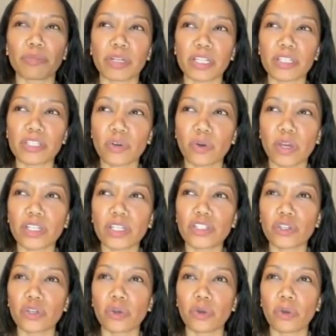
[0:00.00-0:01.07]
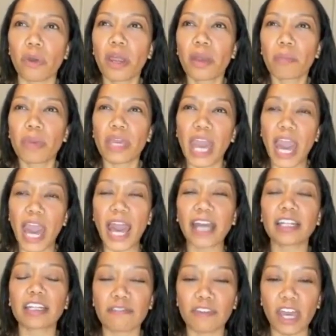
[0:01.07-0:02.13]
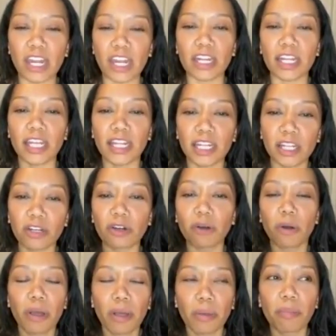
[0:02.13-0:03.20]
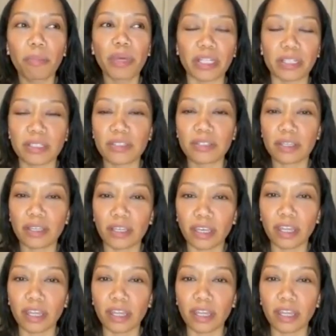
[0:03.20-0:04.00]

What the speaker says: but it's going to be activated in little bits,